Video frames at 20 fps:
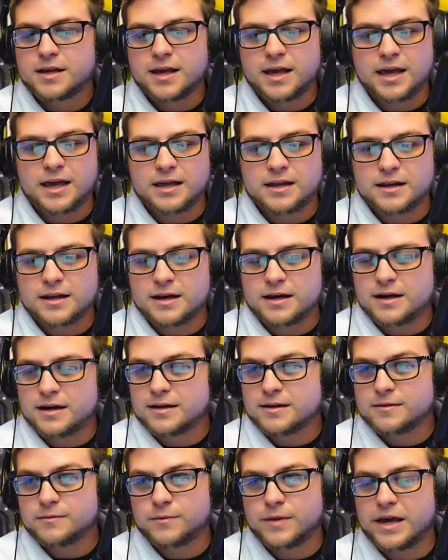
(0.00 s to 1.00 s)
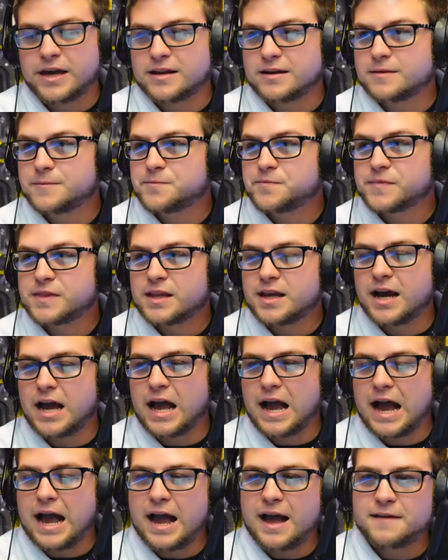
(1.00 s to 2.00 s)
And uh, man,
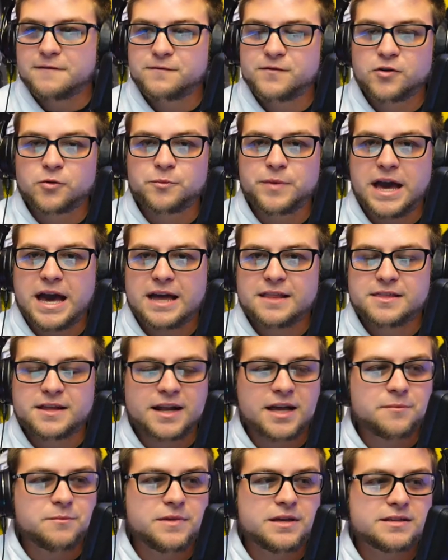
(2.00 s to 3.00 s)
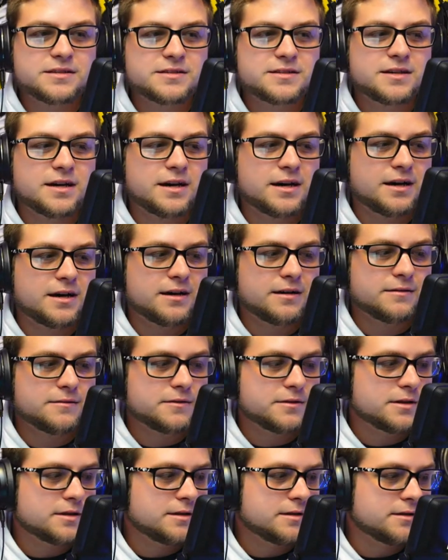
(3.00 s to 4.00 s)
I, I feel bad that I missed uh,
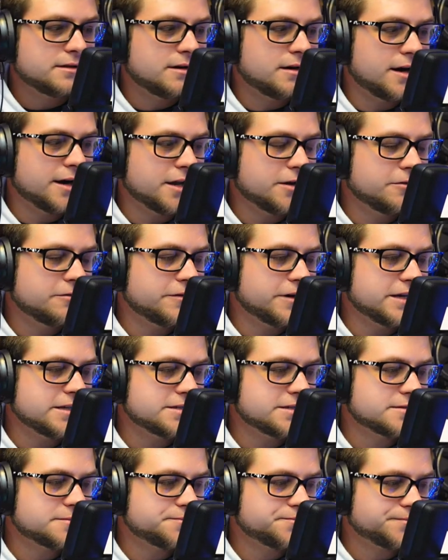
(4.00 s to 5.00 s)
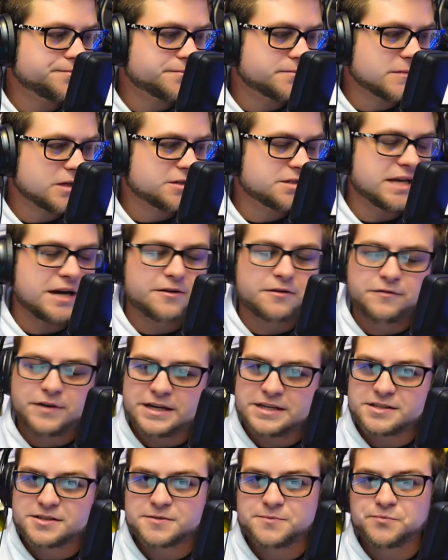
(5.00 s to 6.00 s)
audio advice, sound
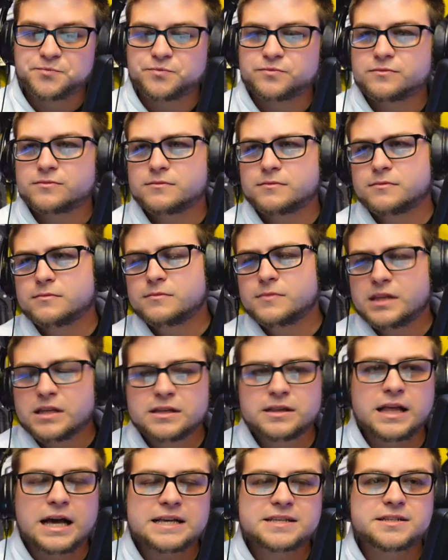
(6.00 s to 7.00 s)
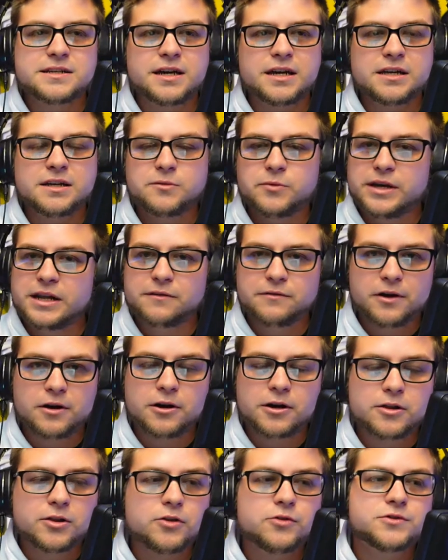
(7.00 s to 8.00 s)
advice last night. We had a
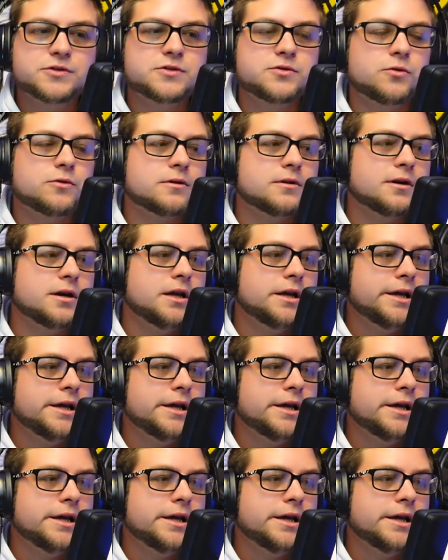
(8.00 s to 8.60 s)
very close store,